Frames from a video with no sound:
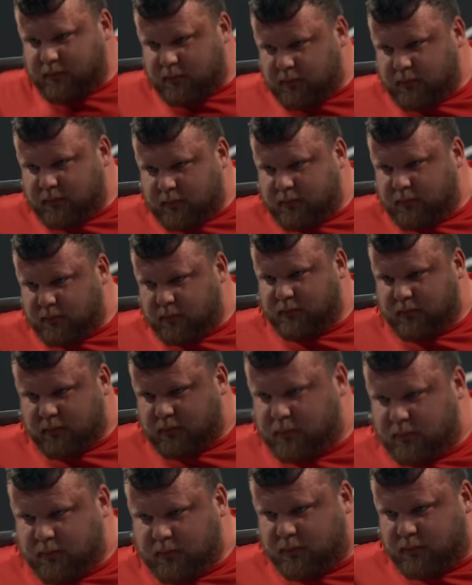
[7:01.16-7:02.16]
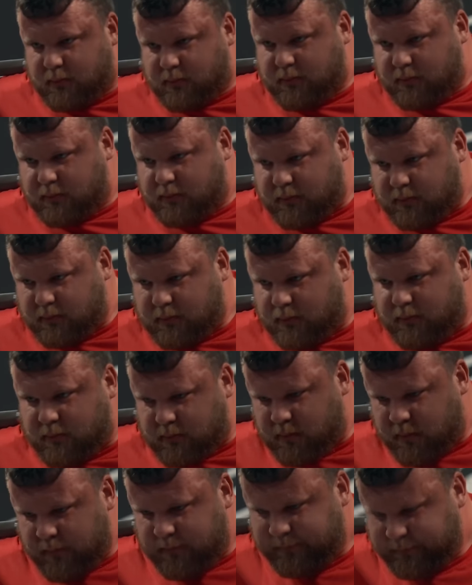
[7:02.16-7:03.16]
my event that I've never really been
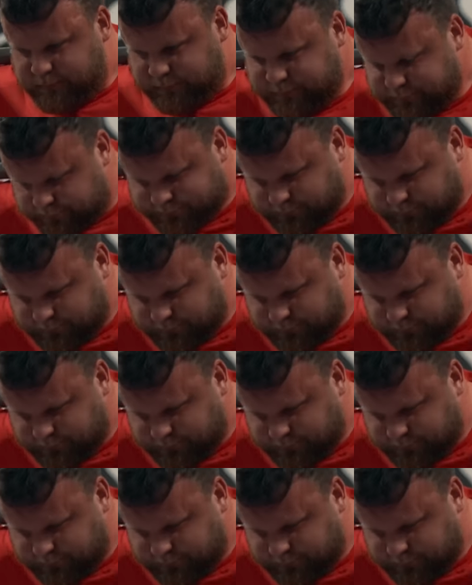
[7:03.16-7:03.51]
good at.